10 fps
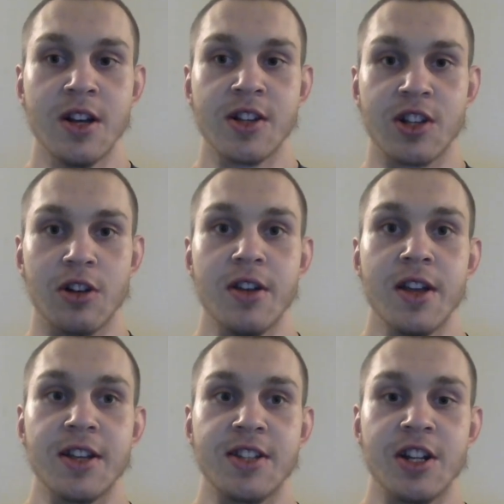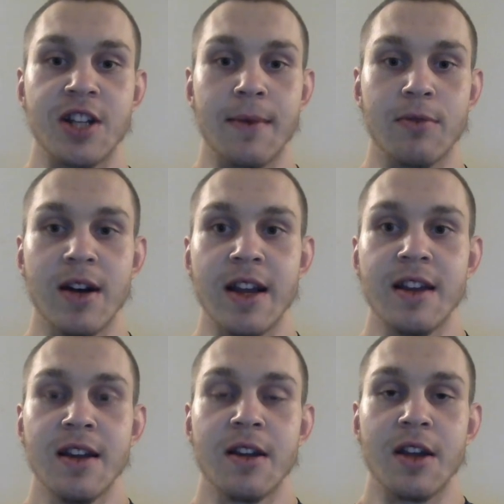So you see James White,
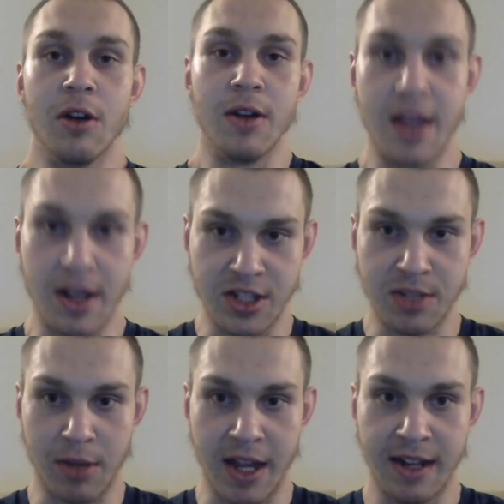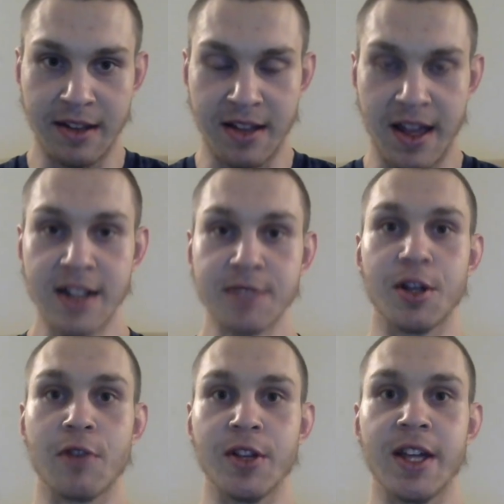you know, explaining the text
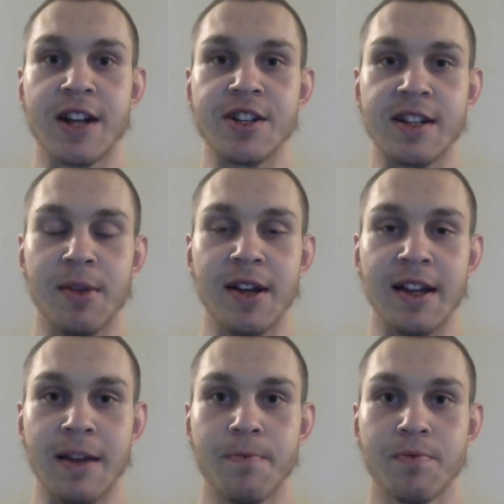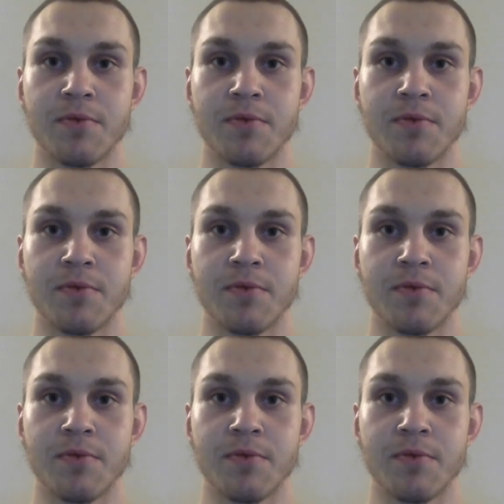without really actually explaining it.